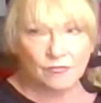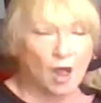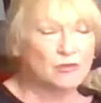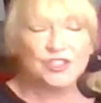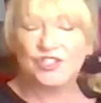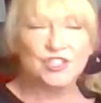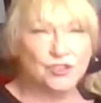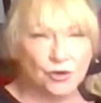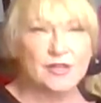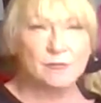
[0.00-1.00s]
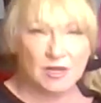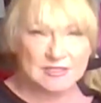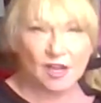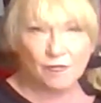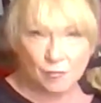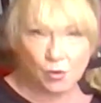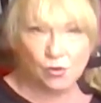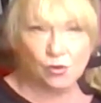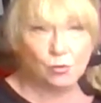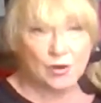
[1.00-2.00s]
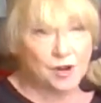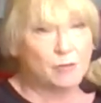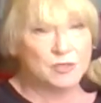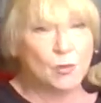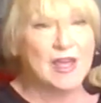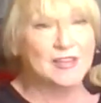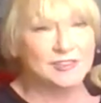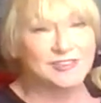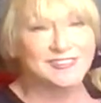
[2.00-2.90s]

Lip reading: was just enjoying myself more when I was awake.